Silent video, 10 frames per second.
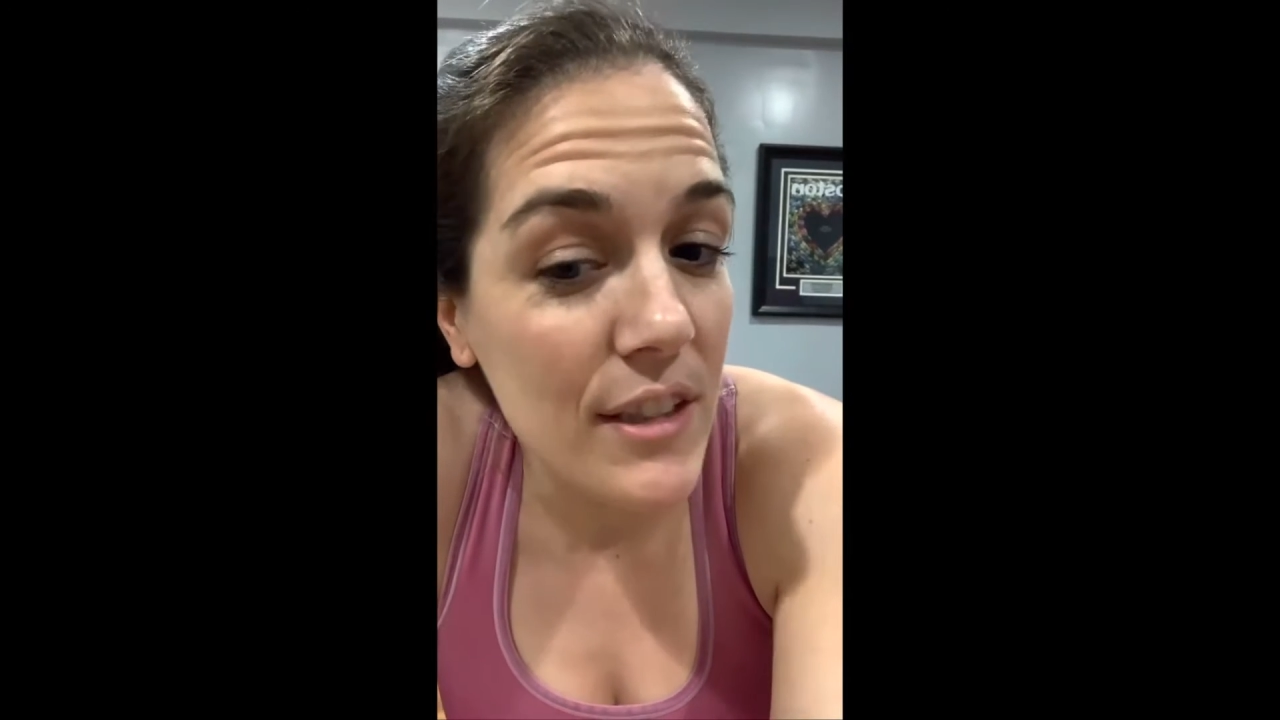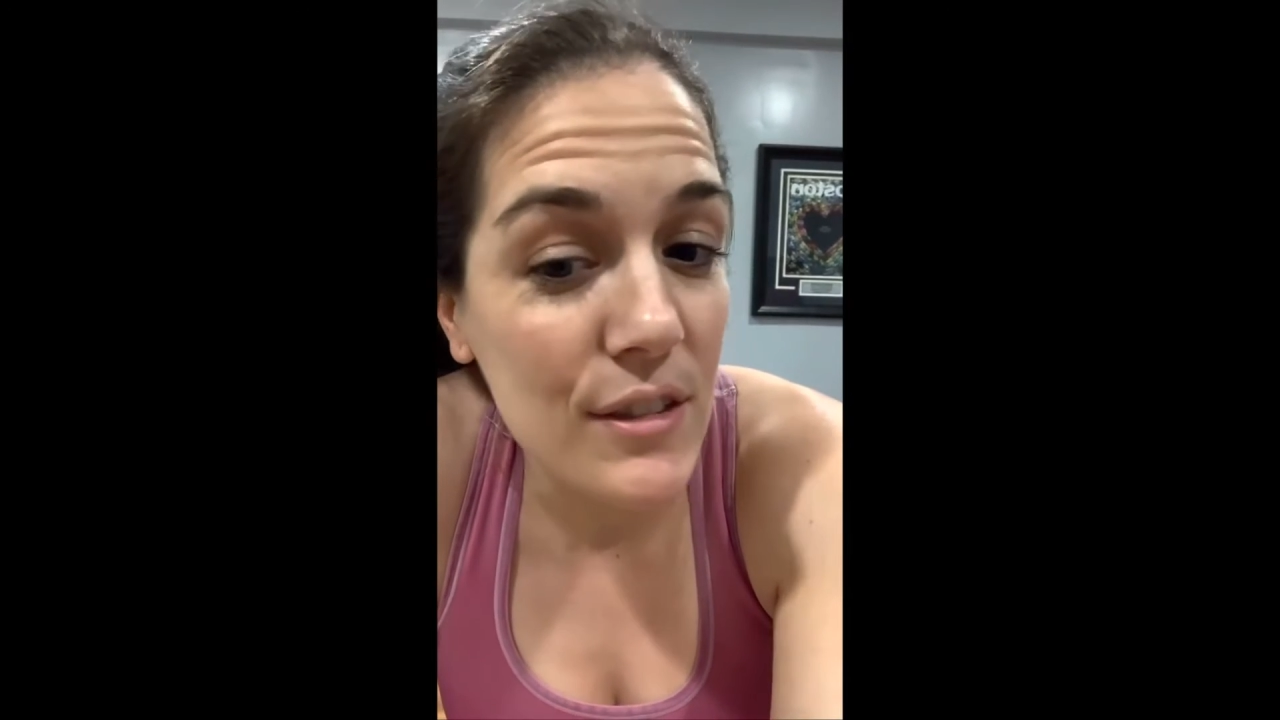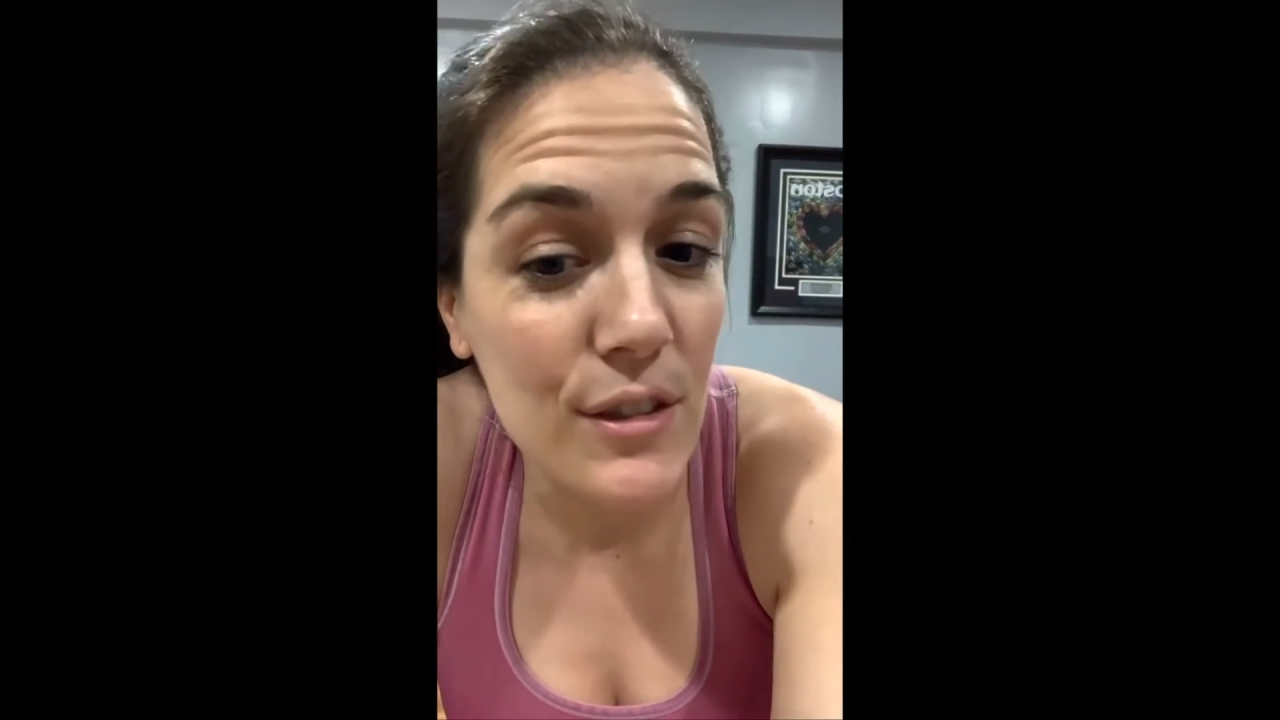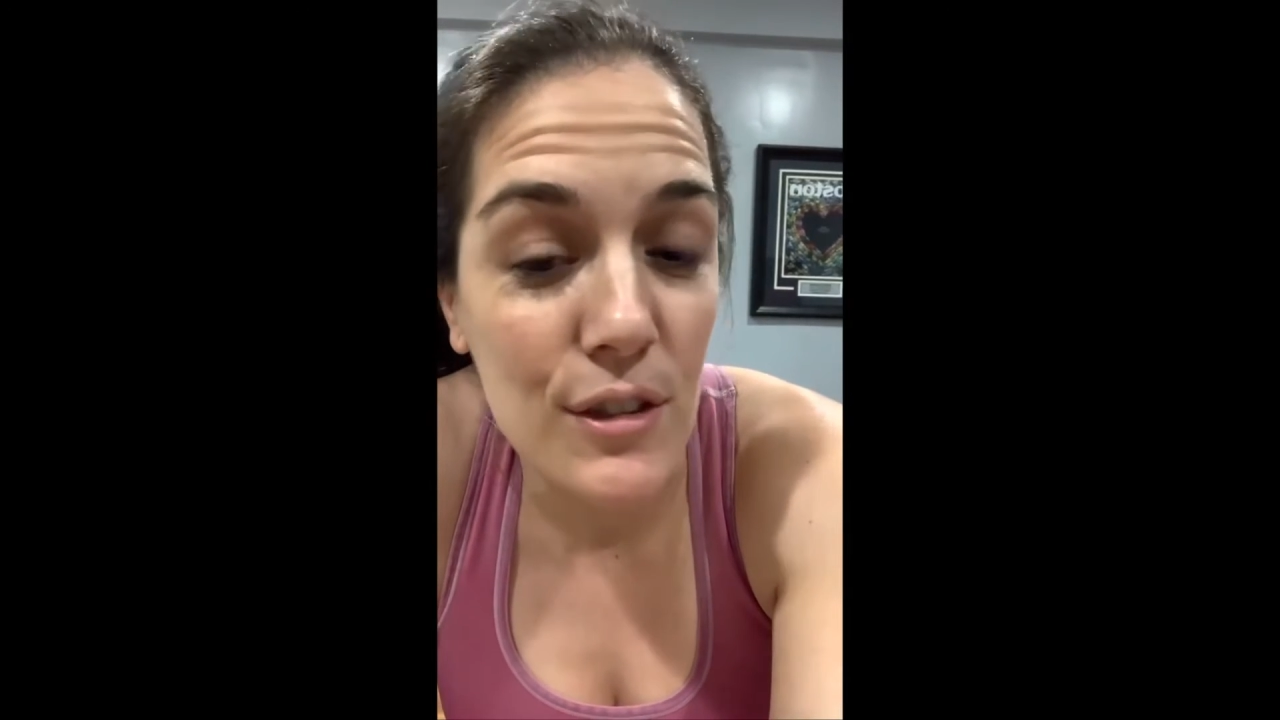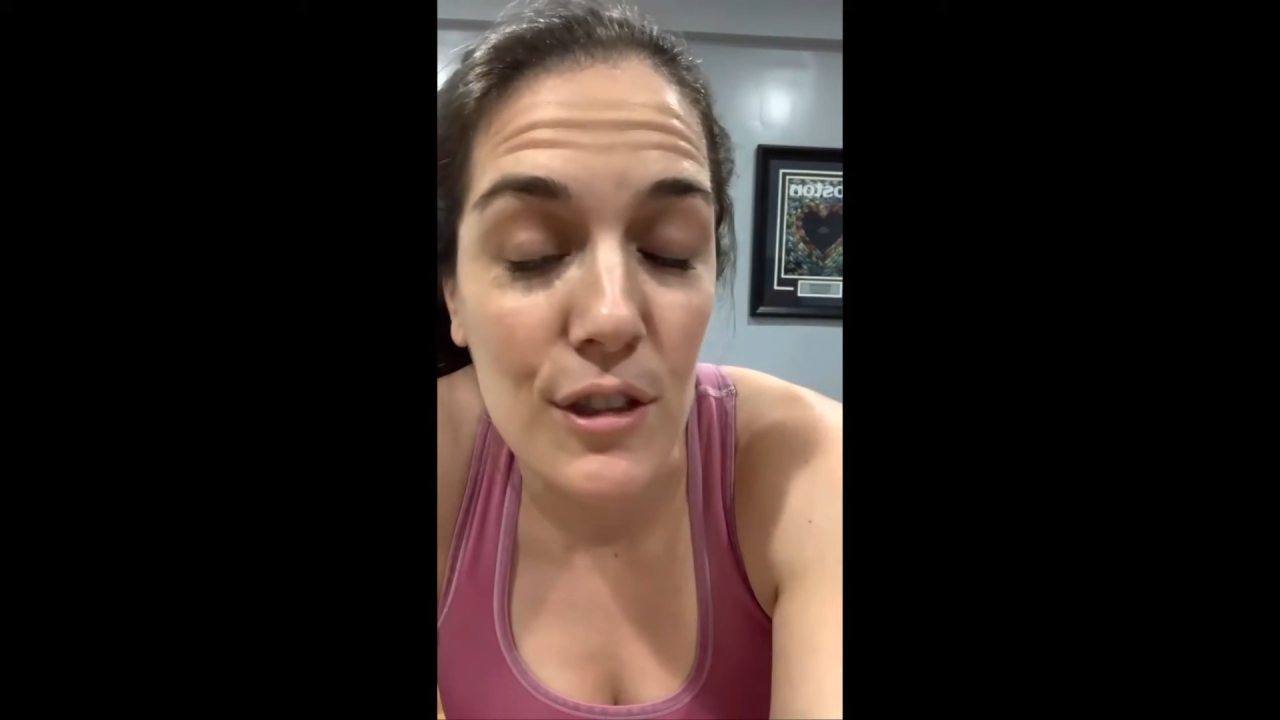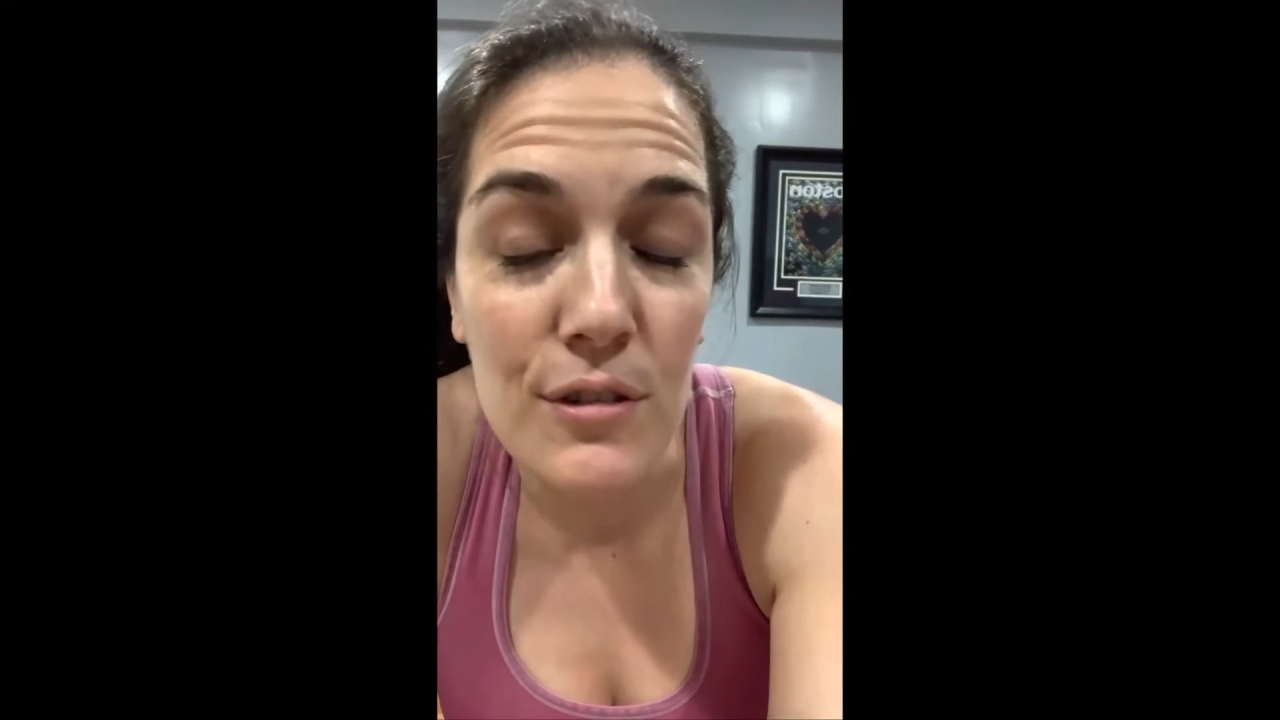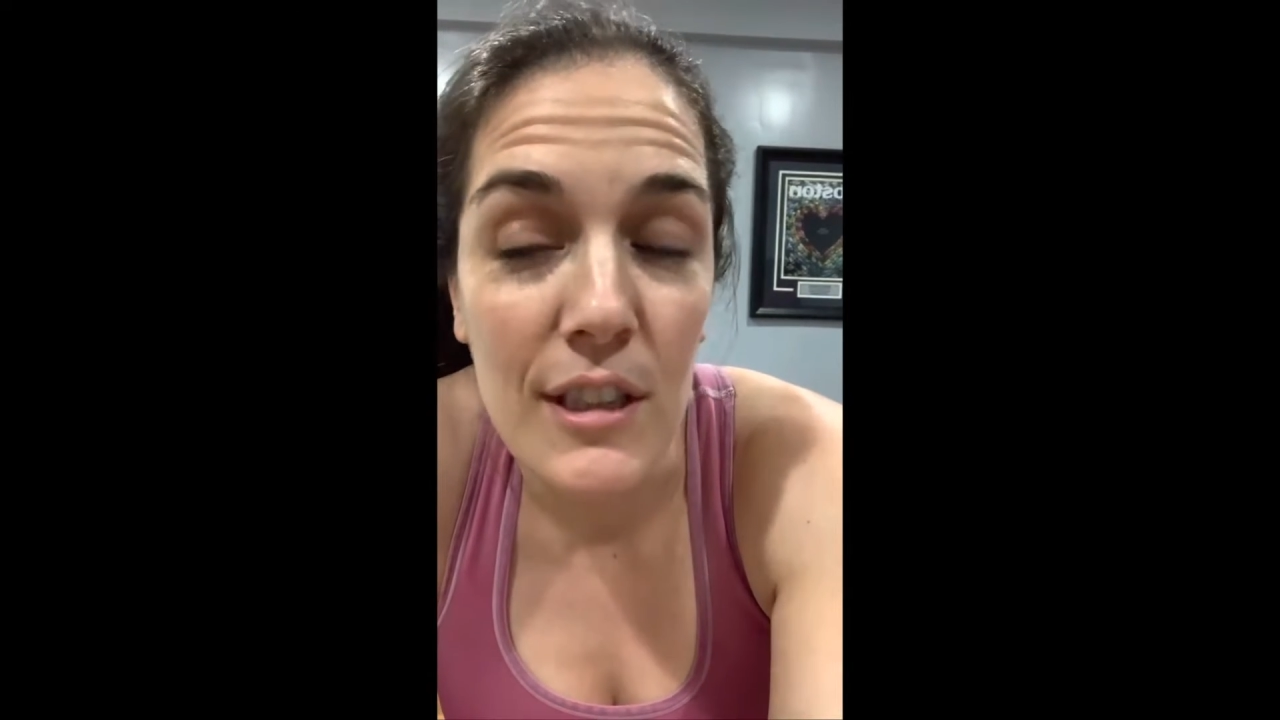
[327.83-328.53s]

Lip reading: so